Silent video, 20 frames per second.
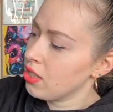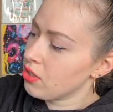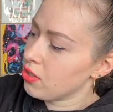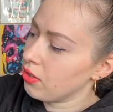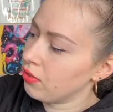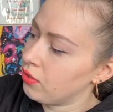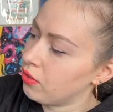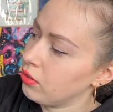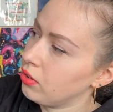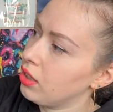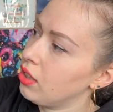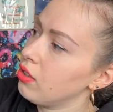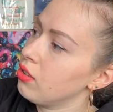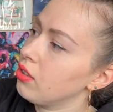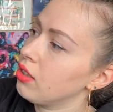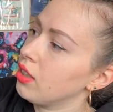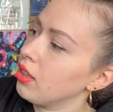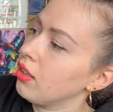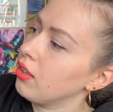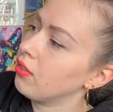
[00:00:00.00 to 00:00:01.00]
So if you
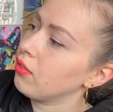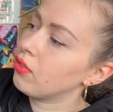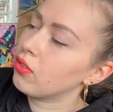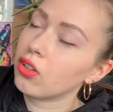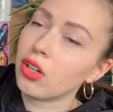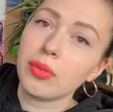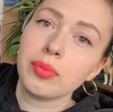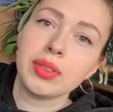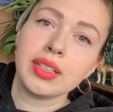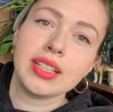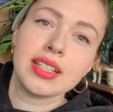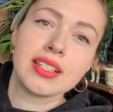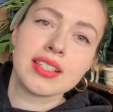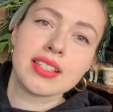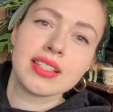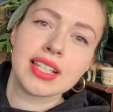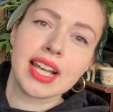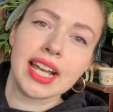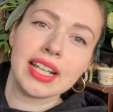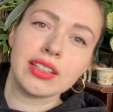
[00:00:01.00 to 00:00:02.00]
look from this
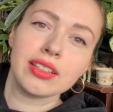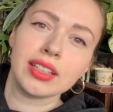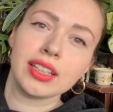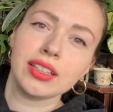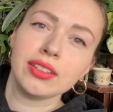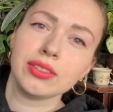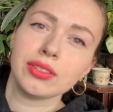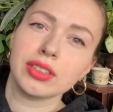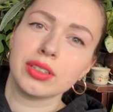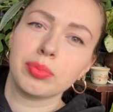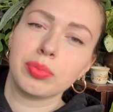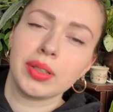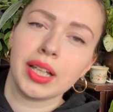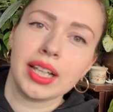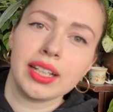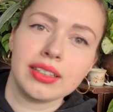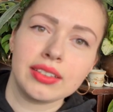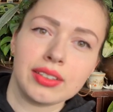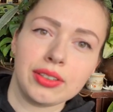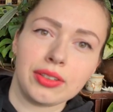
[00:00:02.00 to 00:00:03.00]
side into the
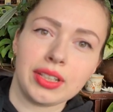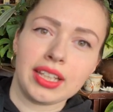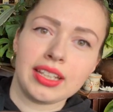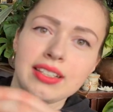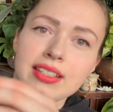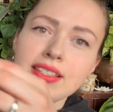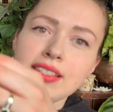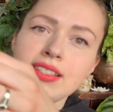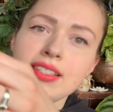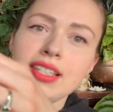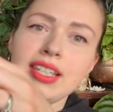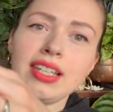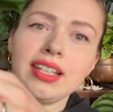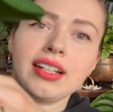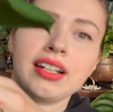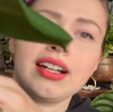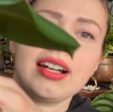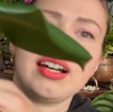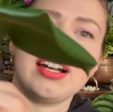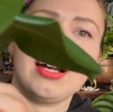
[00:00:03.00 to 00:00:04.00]
plant, you can
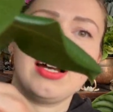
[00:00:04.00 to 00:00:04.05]
see